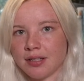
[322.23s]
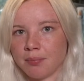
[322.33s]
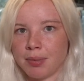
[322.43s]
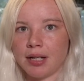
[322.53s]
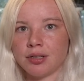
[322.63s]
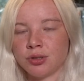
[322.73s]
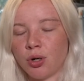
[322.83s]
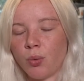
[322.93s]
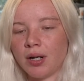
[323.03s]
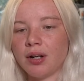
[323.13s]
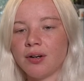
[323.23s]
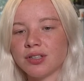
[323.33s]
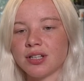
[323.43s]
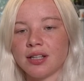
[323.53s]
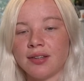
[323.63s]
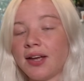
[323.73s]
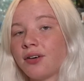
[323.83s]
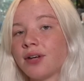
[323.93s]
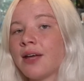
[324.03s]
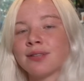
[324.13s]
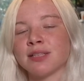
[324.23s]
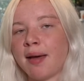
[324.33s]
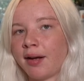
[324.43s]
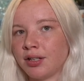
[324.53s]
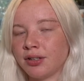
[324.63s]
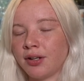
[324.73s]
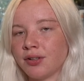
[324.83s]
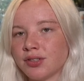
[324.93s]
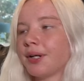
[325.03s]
The big door windows, they don't ever smack into those,